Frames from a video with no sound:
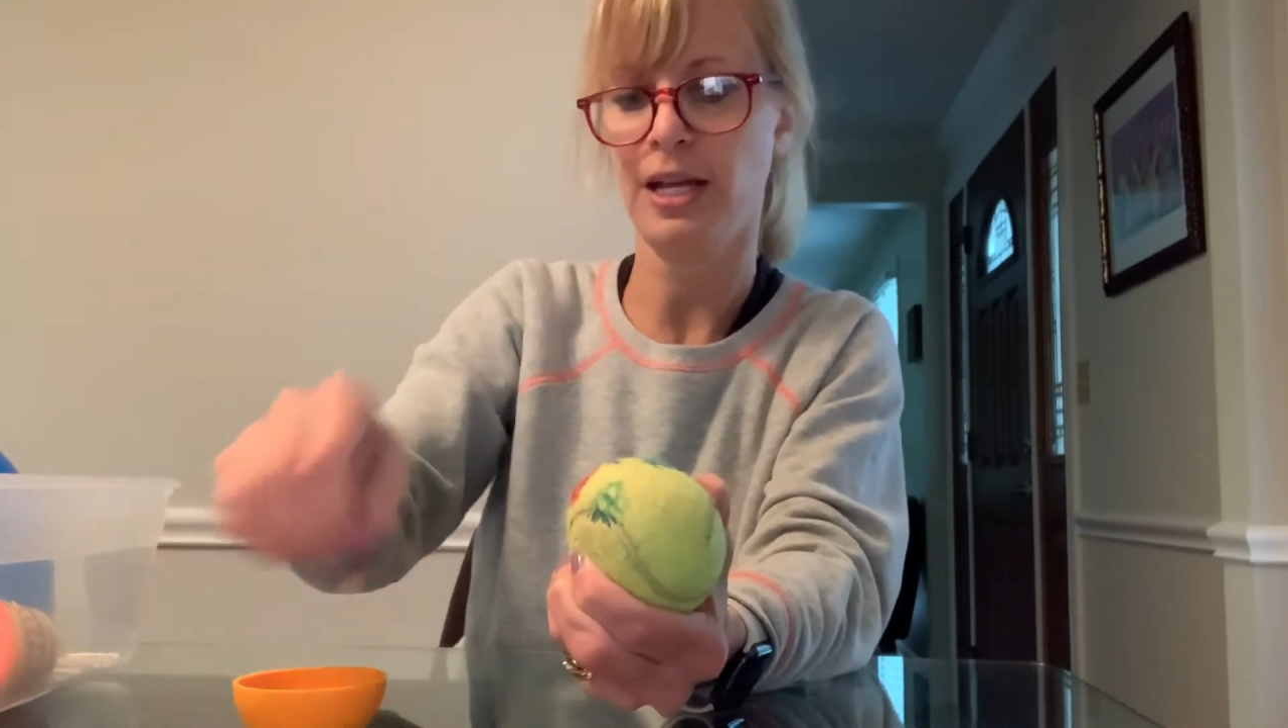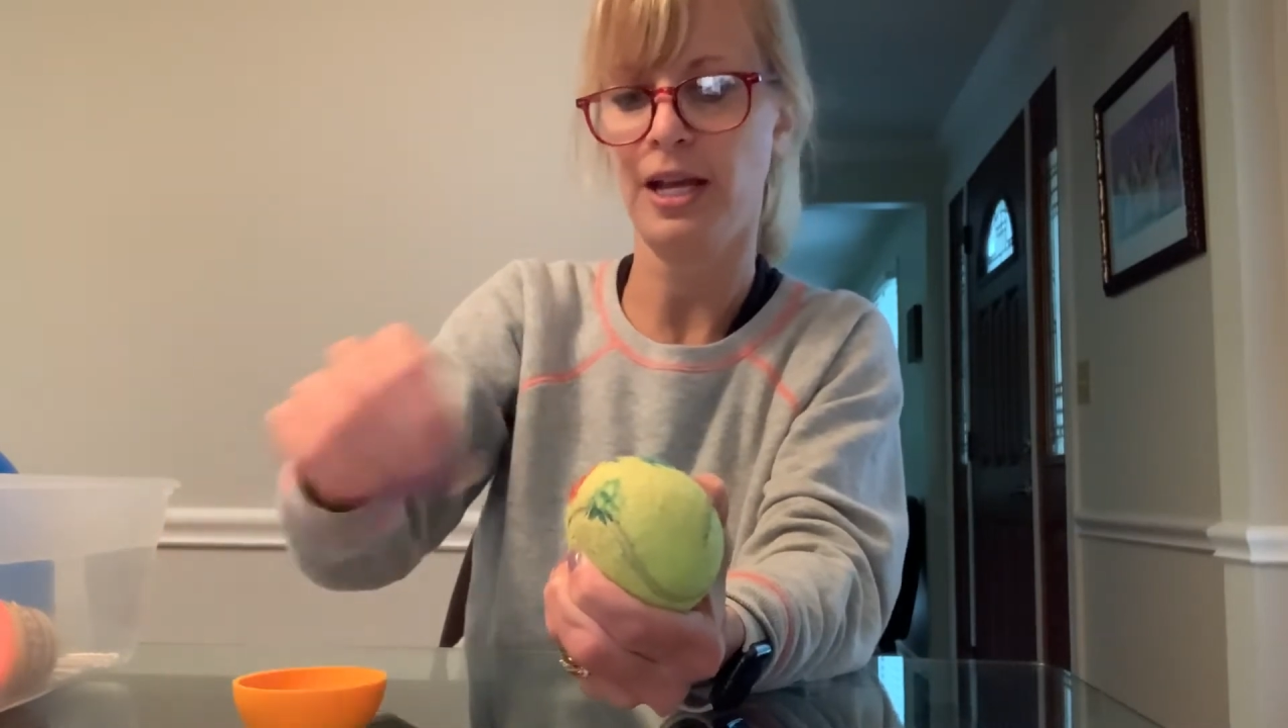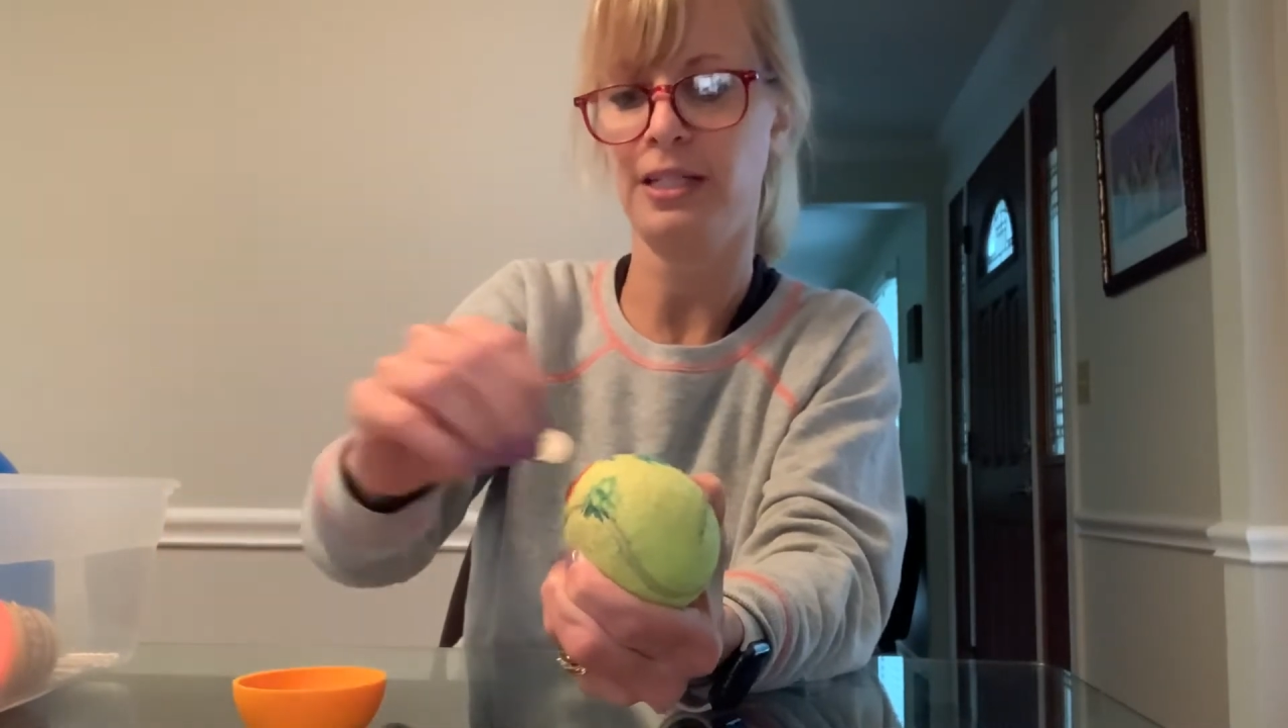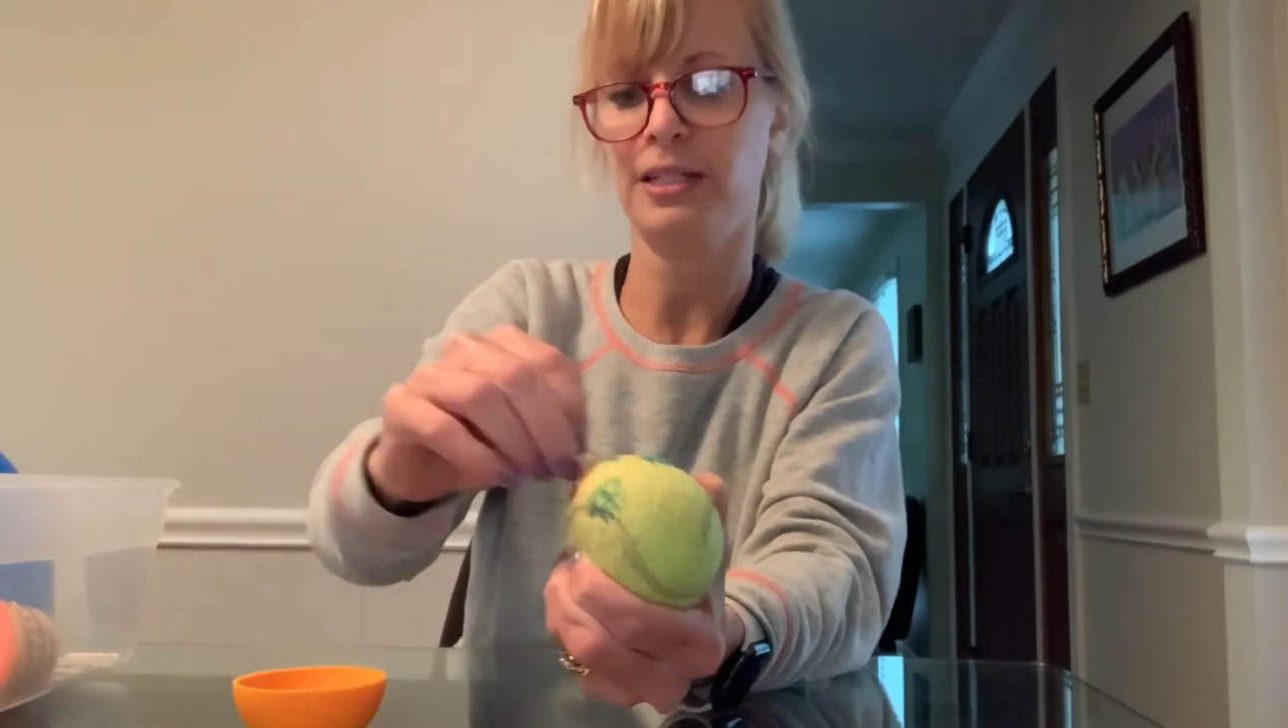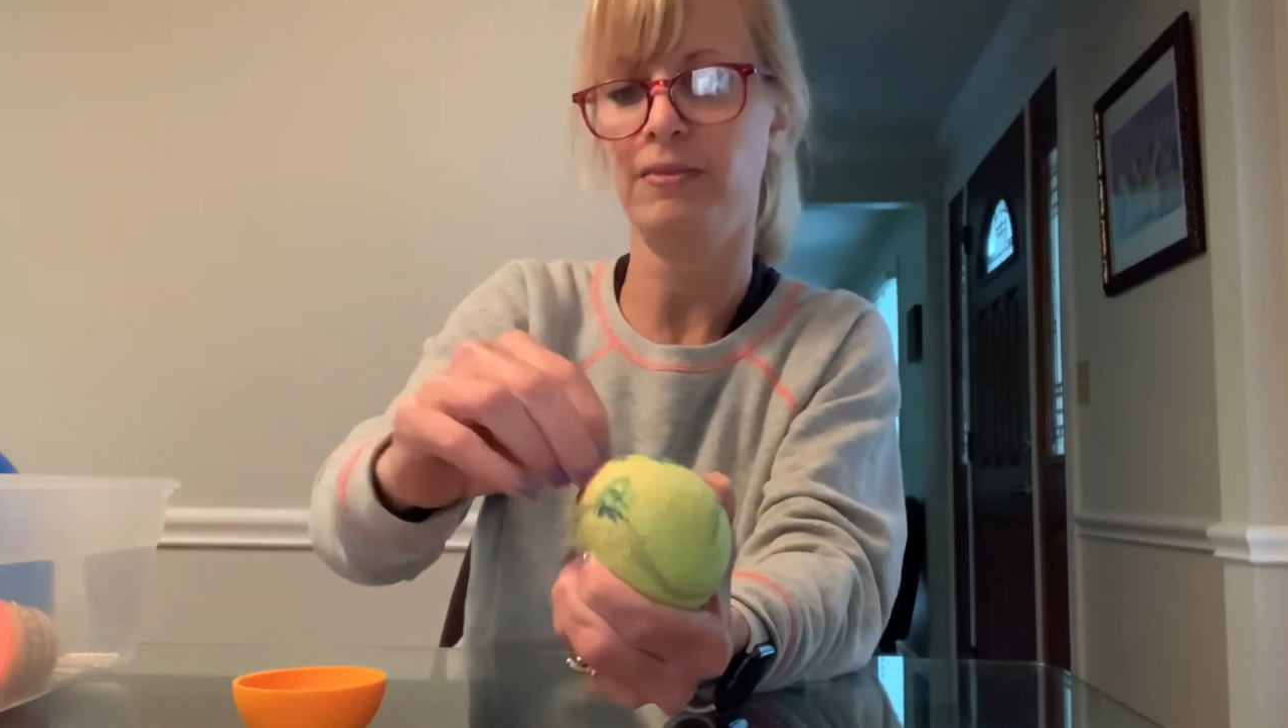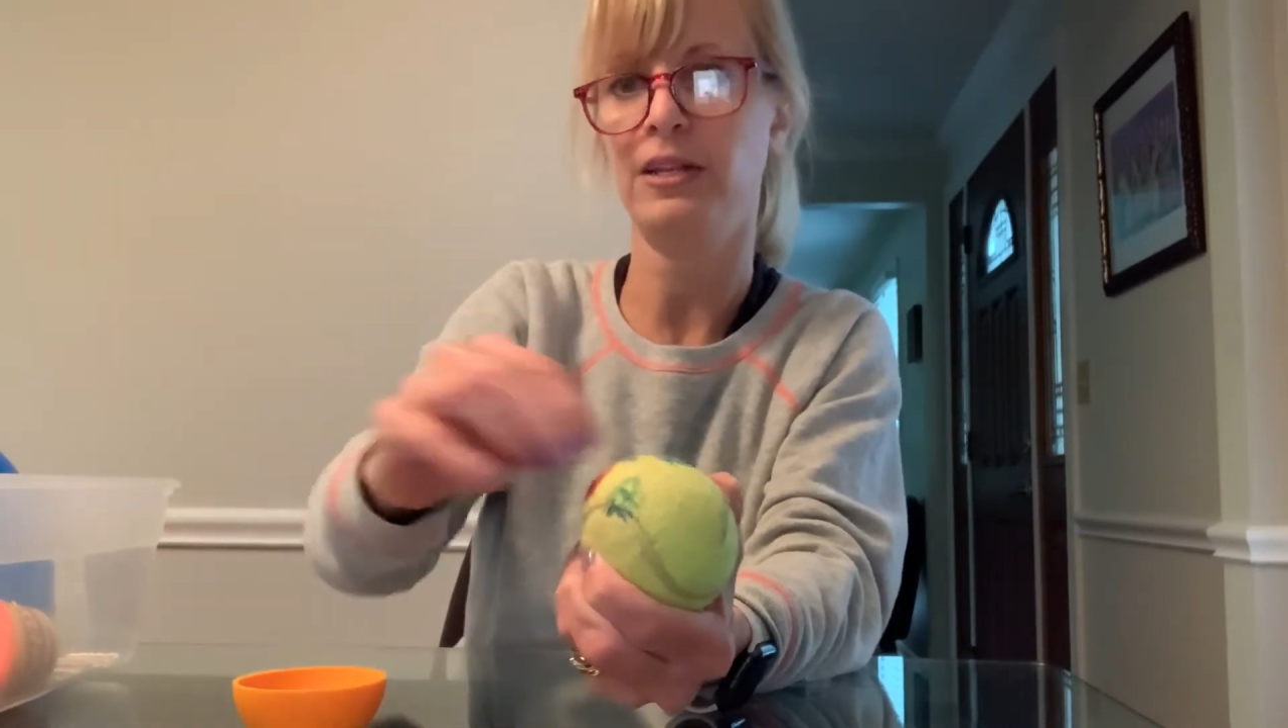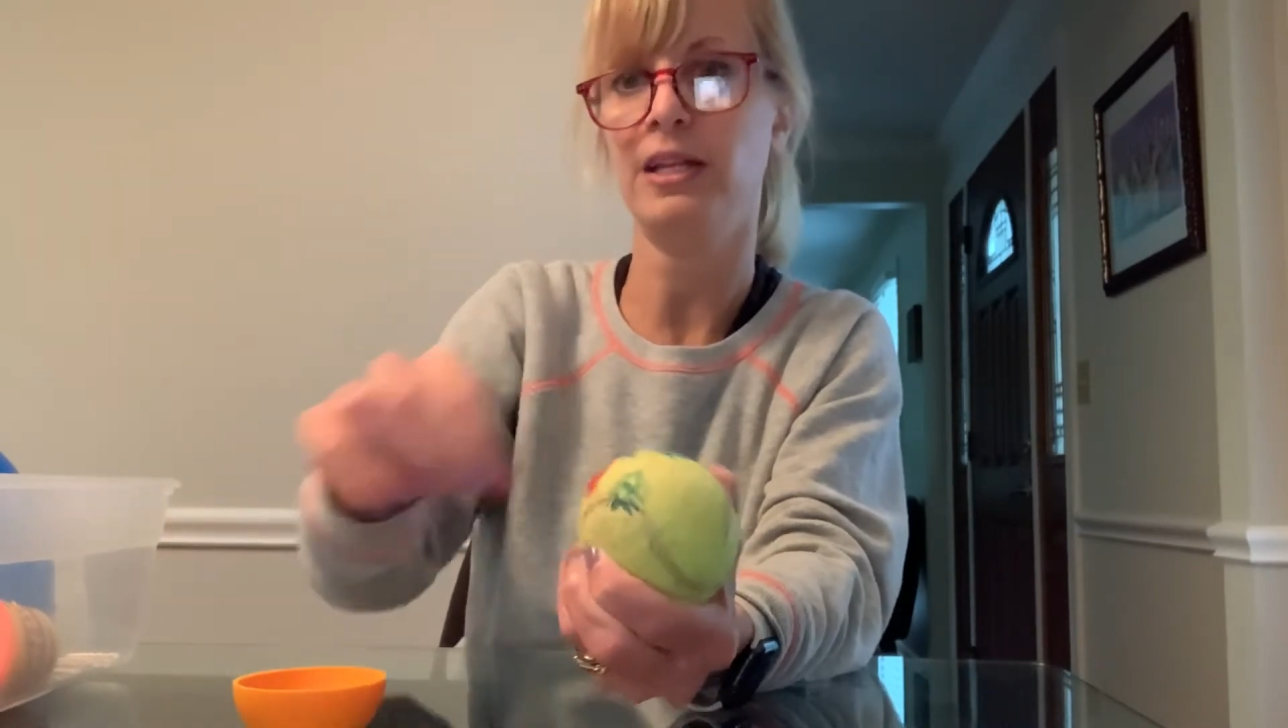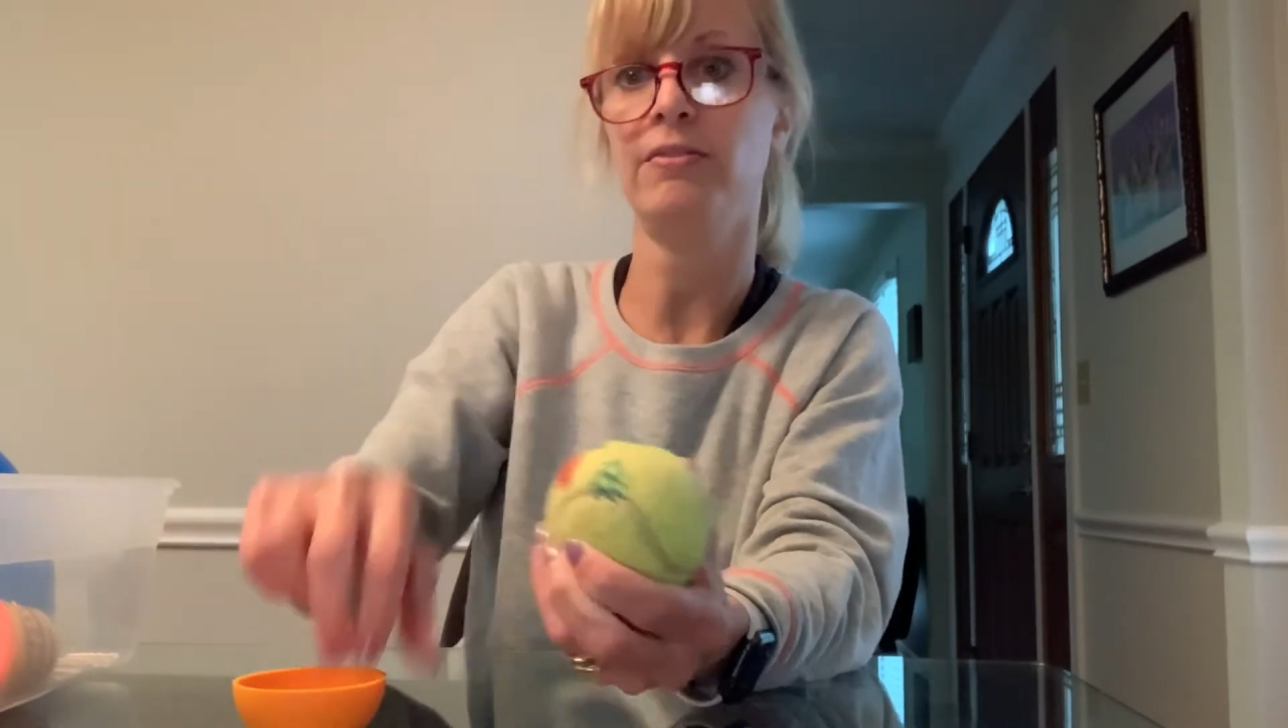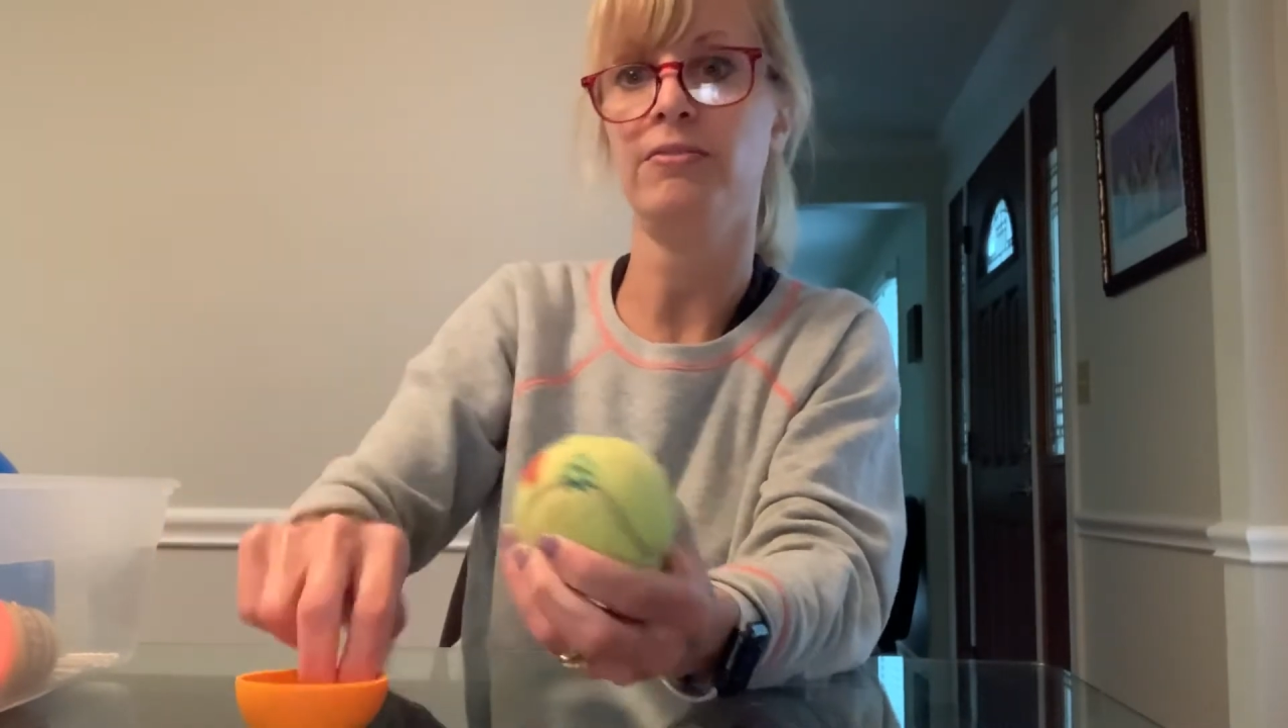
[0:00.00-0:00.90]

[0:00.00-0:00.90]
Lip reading: activity